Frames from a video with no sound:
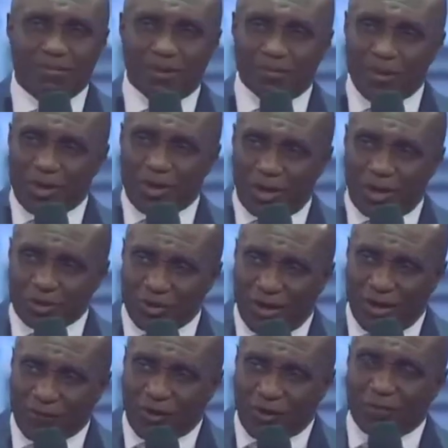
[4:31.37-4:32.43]
But because
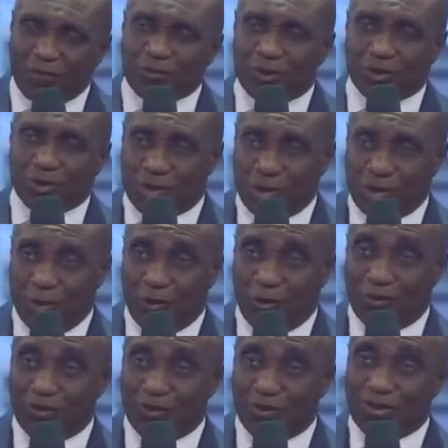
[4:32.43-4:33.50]
you have come to
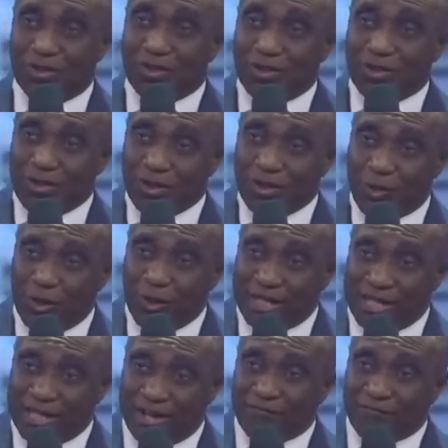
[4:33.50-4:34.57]
Shiloh, you will
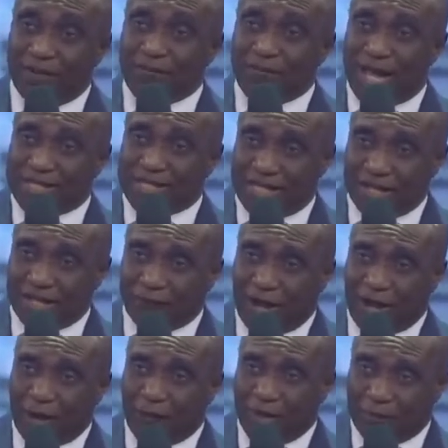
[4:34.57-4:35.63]
never be
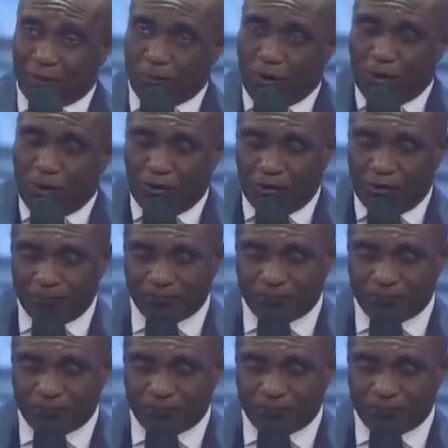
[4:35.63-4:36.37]
identified with the poor.